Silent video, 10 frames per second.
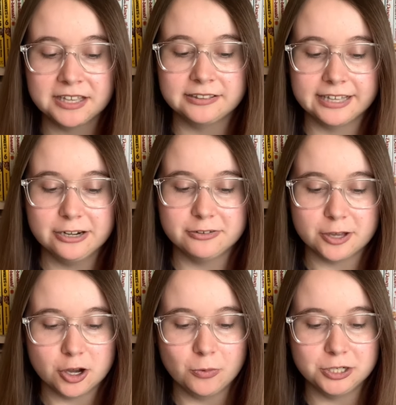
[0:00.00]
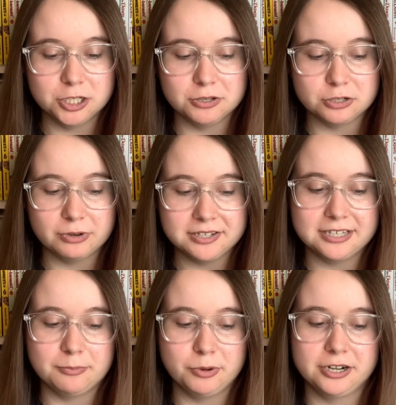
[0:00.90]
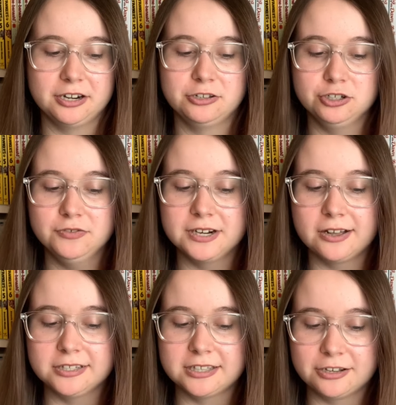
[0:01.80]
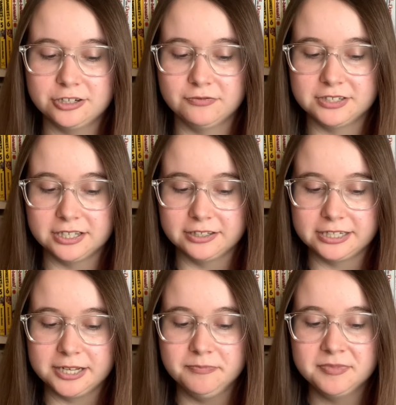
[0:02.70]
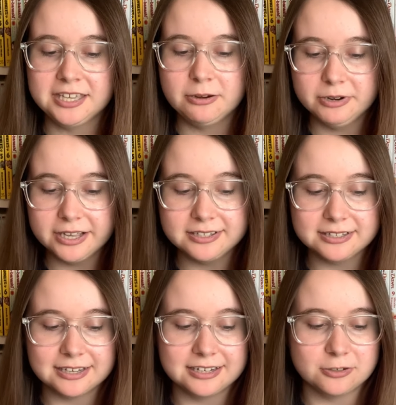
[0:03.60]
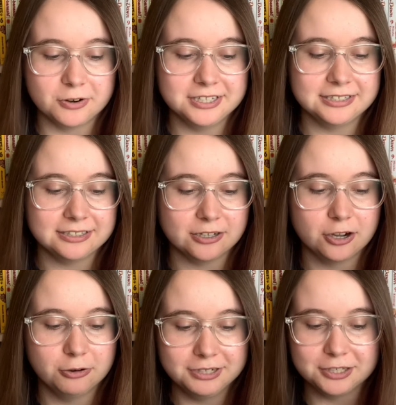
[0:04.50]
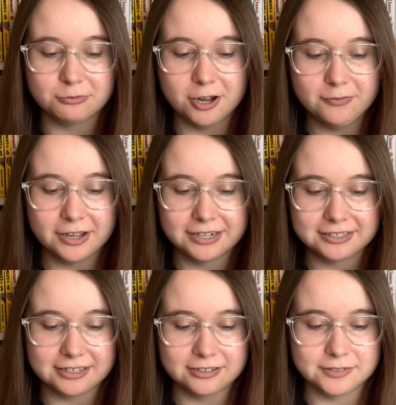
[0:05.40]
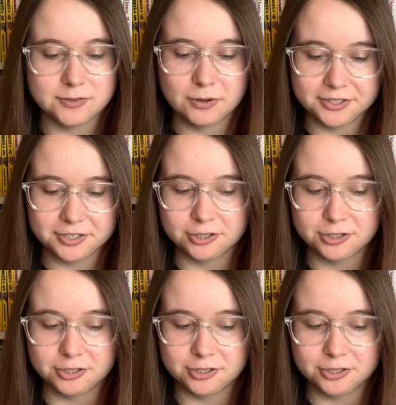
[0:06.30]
Later, though, when Joe is arrested and put in a juvenile detention facility, he realizes that he's going to need to hone his raw fighting skills if he wants to